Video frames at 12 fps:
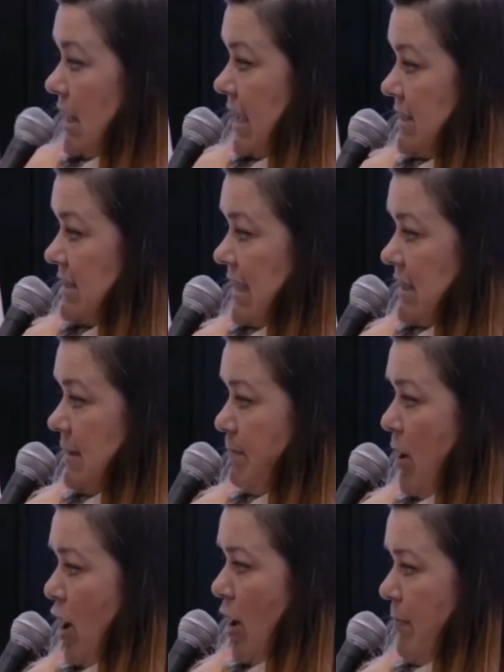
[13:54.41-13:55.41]
It sets a
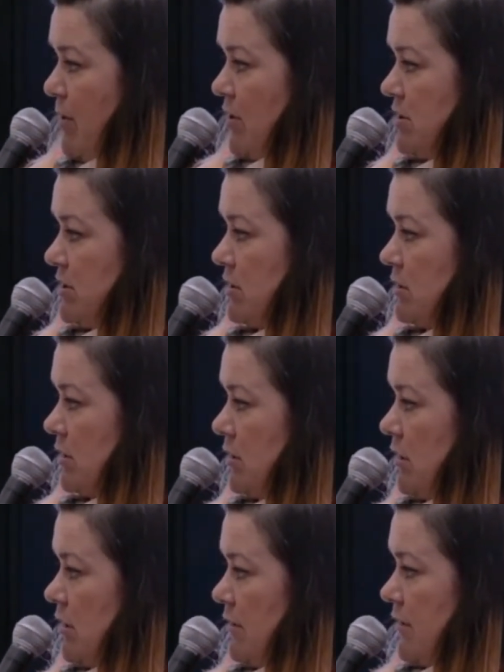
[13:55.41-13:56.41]
purpose
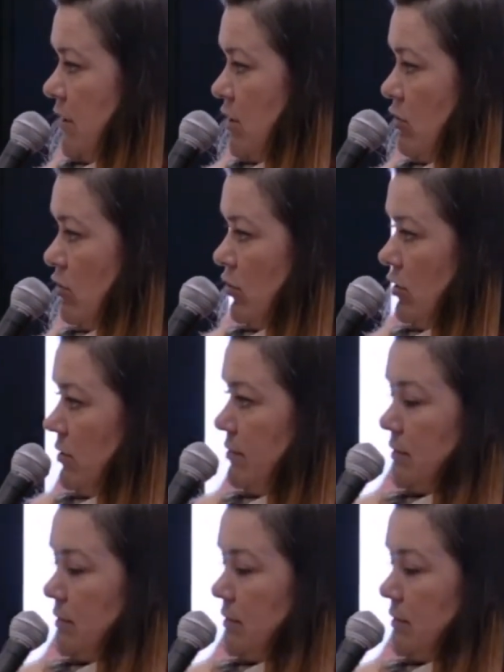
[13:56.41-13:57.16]
for the call.